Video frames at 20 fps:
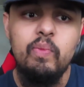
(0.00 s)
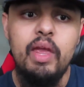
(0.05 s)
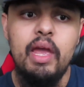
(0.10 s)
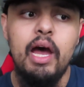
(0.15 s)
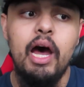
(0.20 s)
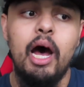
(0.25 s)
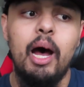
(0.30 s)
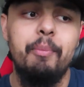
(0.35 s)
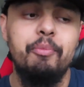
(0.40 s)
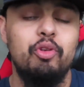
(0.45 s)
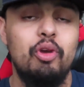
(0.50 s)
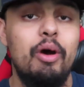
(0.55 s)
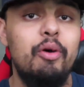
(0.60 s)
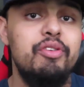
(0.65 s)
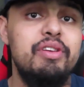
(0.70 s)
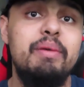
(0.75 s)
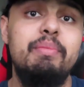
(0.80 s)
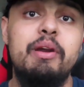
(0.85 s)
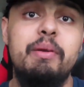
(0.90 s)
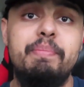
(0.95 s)
I
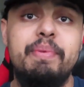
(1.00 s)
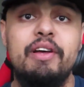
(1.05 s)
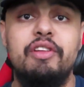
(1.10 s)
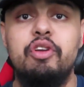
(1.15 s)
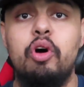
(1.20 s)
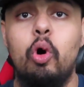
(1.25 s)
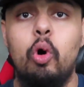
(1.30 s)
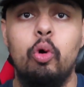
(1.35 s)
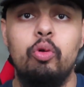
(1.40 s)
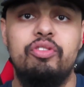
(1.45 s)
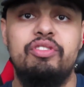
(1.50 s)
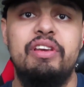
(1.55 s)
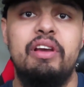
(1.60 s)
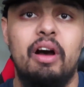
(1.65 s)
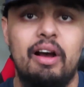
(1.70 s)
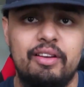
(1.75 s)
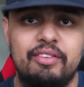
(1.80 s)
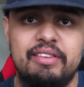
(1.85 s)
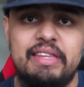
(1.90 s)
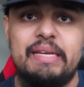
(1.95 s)
was able to build a whole
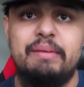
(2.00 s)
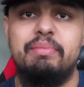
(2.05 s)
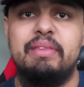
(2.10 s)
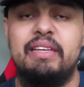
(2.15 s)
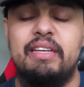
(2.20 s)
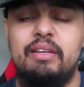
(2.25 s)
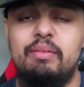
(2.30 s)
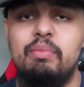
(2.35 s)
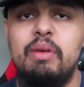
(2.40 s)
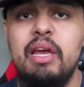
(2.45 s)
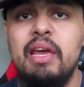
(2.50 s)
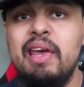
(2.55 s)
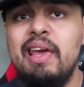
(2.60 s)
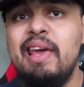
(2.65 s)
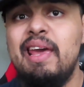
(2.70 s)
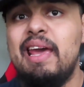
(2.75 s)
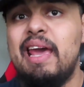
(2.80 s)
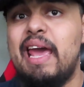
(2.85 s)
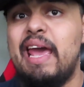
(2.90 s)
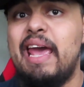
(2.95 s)
Seahawks team,
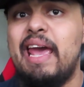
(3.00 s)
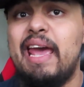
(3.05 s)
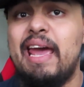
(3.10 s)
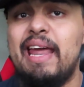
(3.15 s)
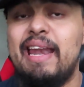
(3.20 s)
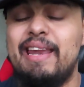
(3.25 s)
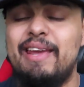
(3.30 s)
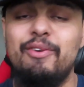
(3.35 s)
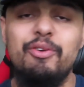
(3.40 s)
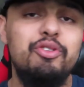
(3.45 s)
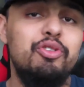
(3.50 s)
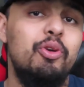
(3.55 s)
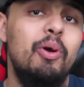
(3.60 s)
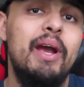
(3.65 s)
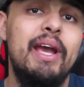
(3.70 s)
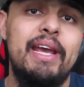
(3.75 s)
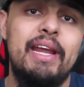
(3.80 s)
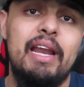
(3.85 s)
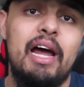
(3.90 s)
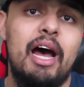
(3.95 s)
and it was great.